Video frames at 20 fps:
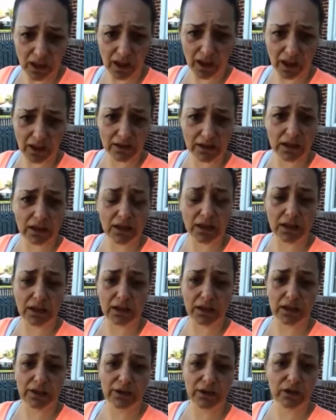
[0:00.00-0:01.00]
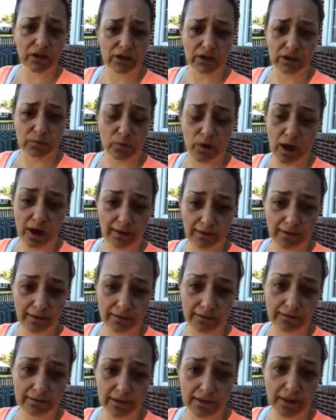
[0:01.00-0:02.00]
and he couldn't walk
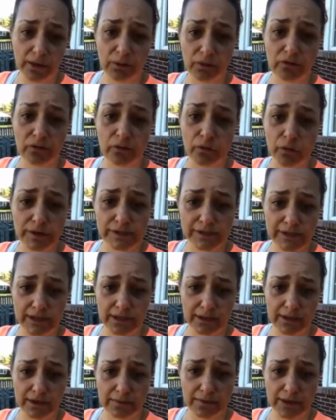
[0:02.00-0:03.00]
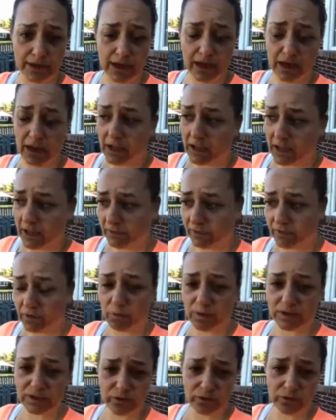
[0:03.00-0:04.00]
and they were forcing him and if
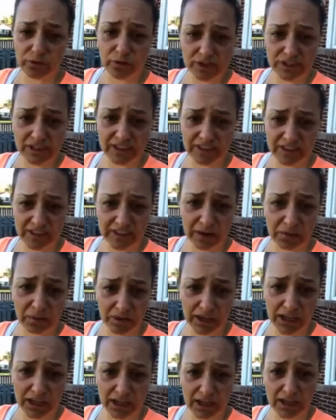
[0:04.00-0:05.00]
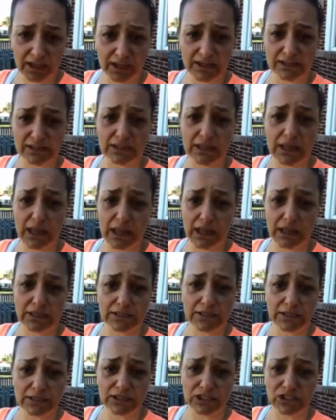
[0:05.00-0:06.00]
he wasn't forcing then they were kicking his
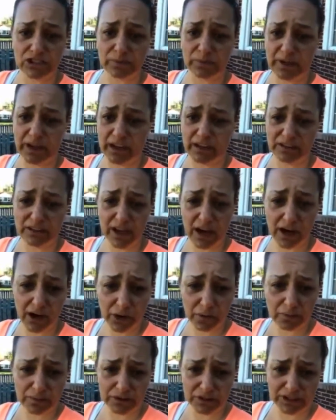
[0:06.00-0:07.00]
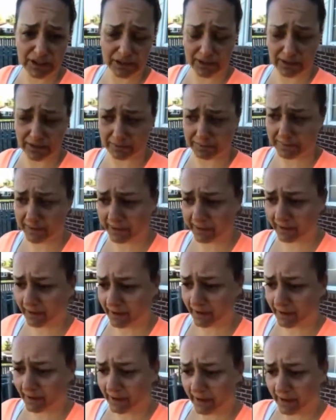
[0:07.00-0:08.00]
legs and just being terrible to him
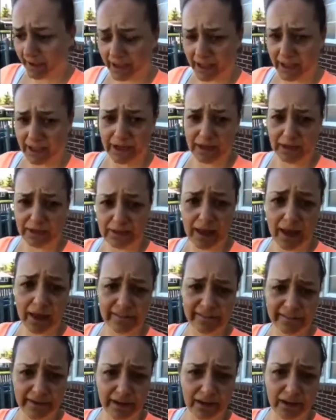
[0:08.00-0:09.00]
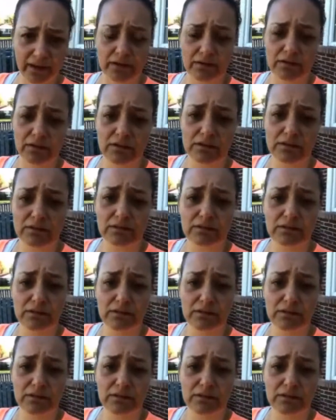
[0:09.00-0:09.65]
and laughing and